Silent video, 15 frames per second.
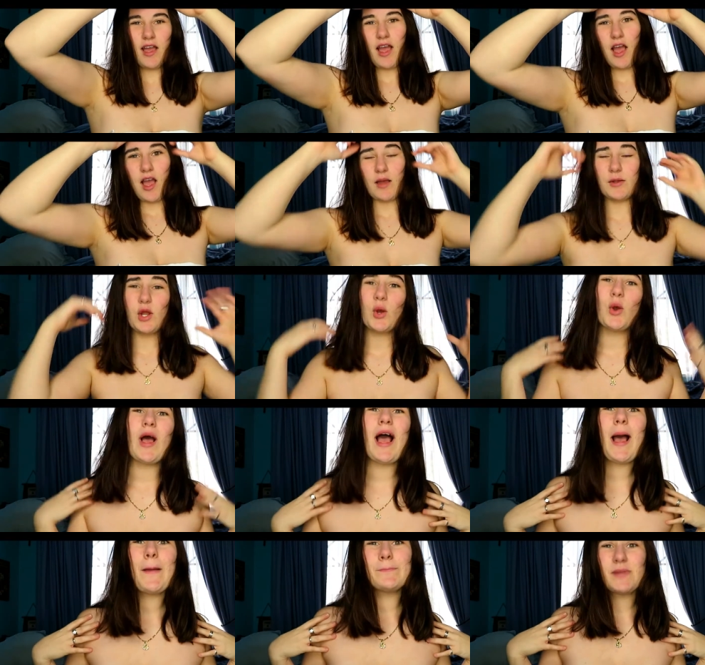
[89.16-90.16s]
I know
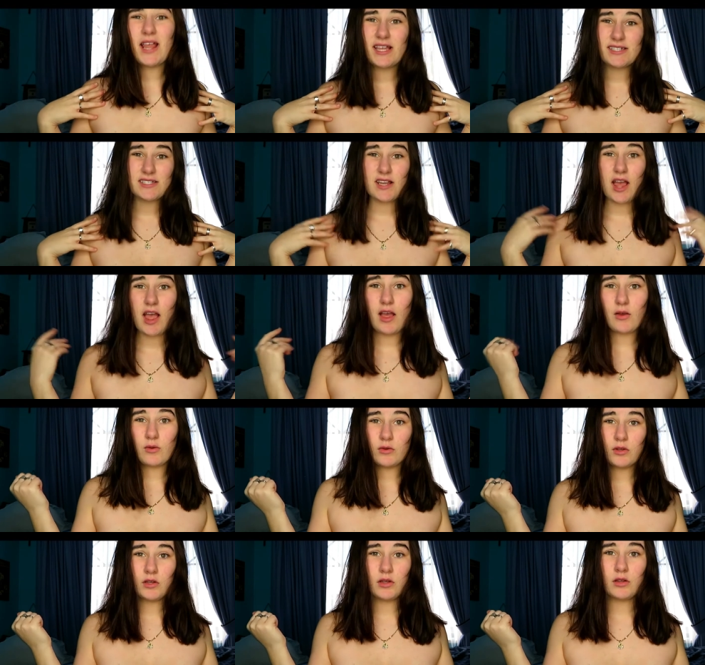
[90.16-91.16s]
I'm blessed
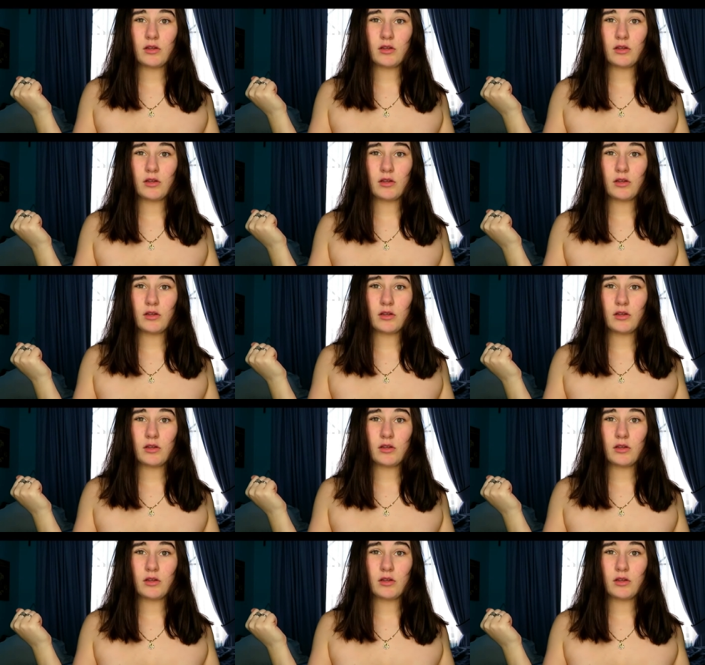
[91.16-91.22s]
now.